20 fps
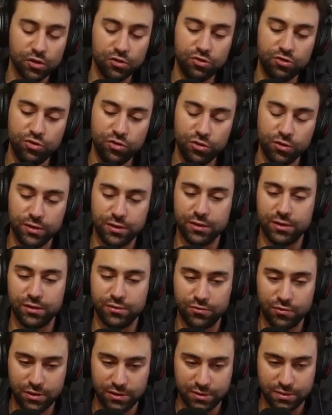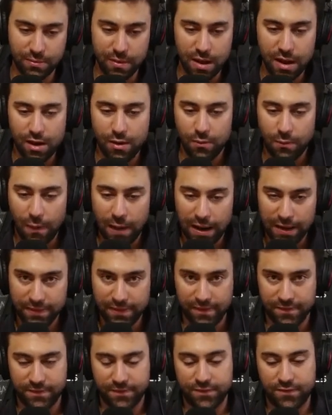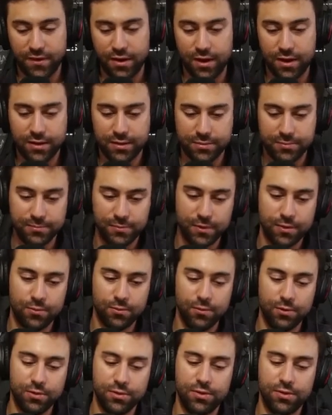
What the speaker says: during the treatment. Why the fuck would